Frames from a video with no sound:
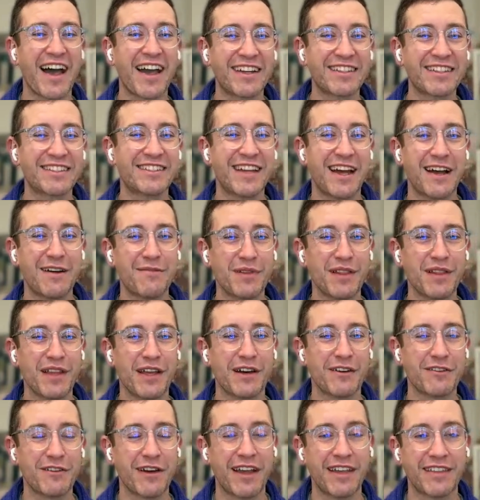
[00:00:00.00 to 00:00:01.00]
It's down
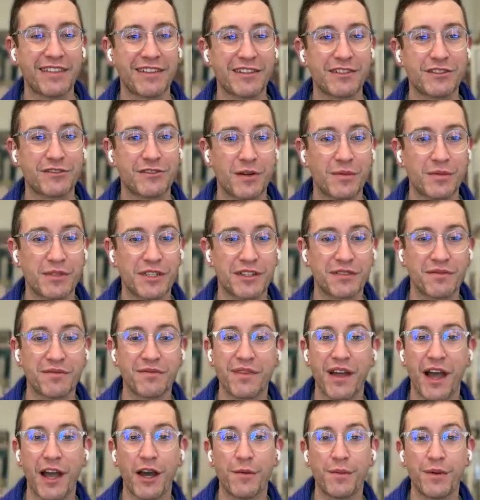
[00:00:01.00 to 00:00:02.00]
below in the description.
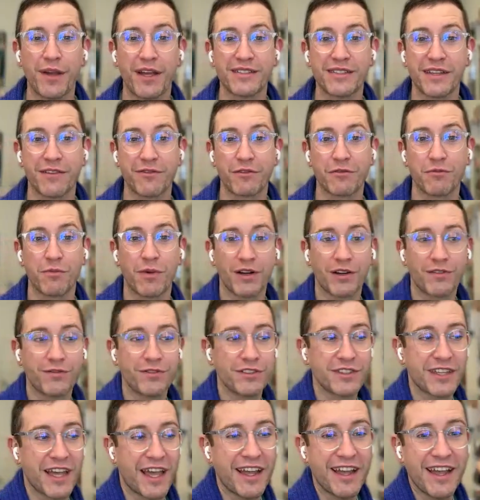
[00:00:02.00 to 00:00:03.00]
I hope you guys have a wonderful
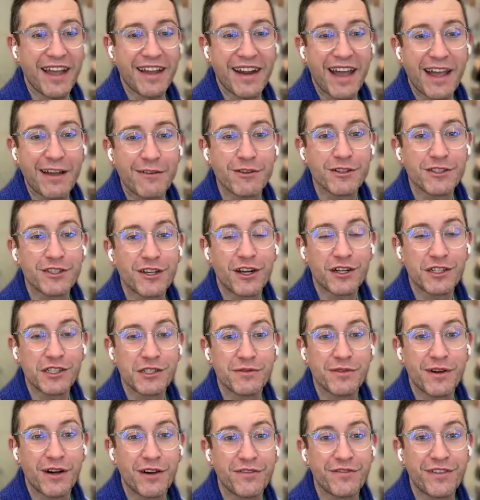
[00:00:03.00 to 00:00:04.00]
day and I will talk to
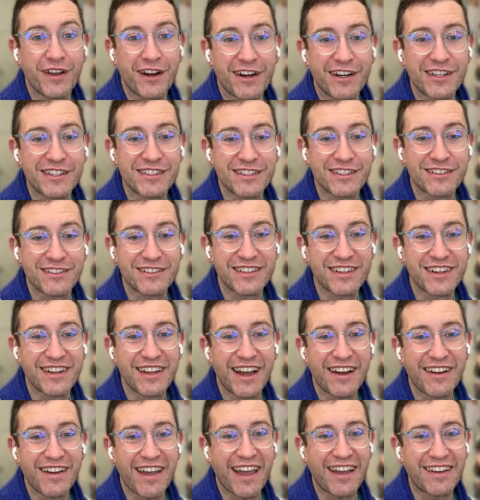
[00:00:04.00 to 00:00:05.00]
you all very soon.
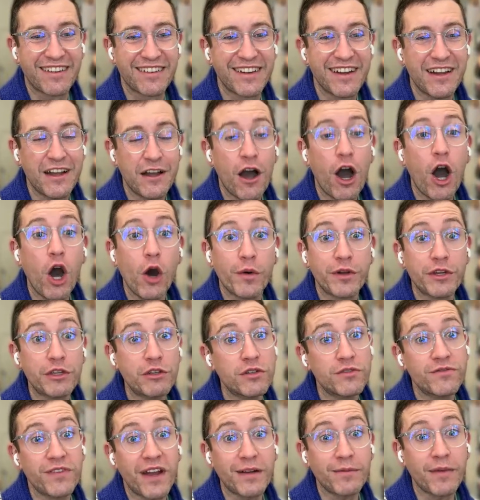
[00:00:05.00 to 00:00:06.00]
Okay. Oh, and you
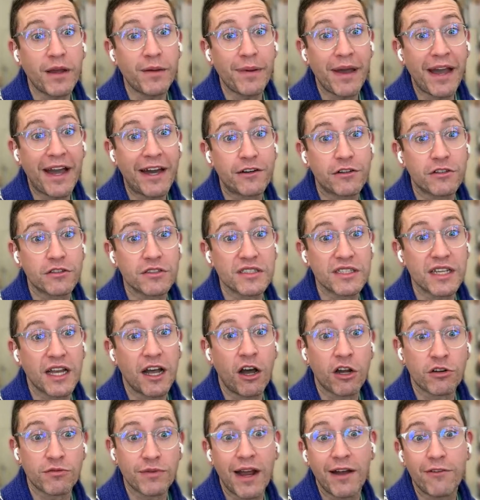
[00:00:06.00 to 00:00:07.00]
can find my patterns
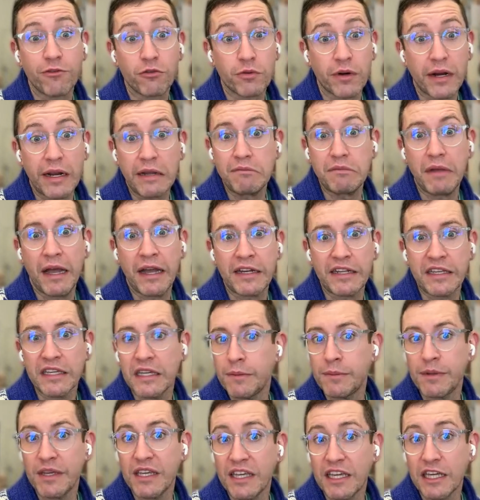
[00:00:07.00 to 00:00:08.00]
on Ravelry at
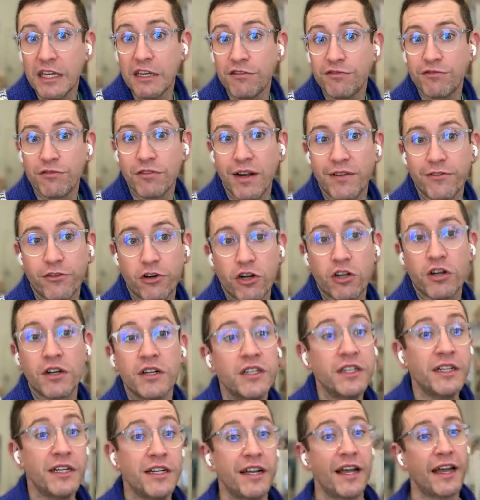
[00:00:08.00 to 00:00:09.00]
EBE Forever.
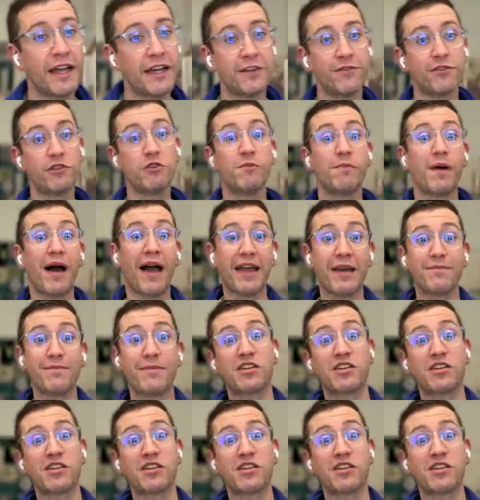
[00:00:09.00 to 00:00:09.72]
And if you buy a